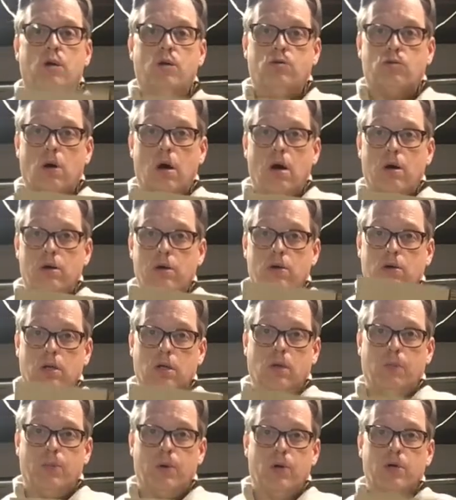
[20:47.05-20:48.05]
draw out your
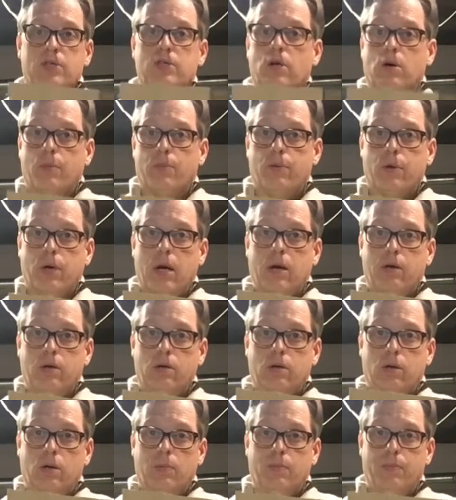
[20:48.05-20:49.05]
little person or print out
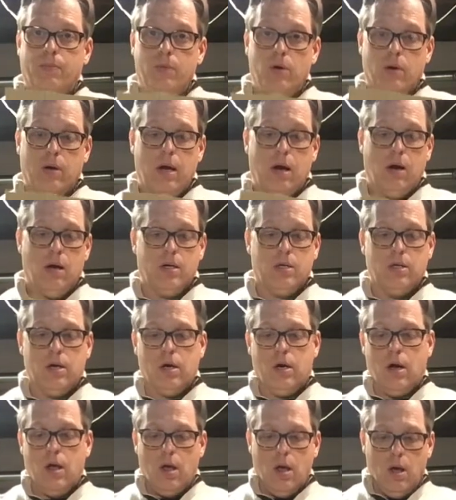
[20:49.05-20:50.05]
your
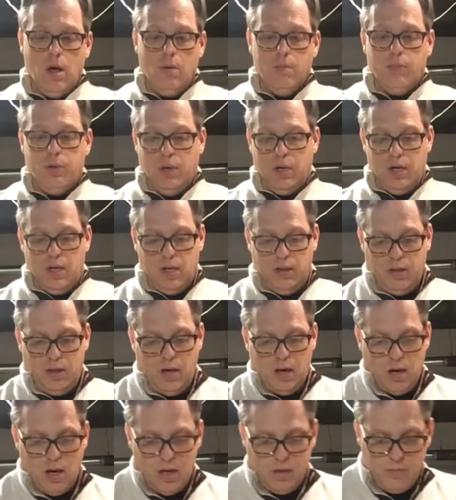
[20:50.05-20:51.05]
character, put it on the
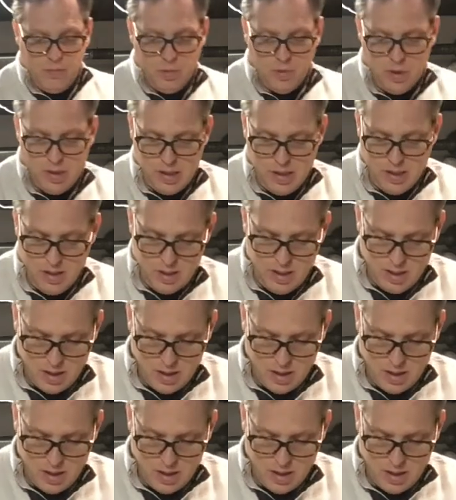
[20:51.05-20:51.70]
cardboard,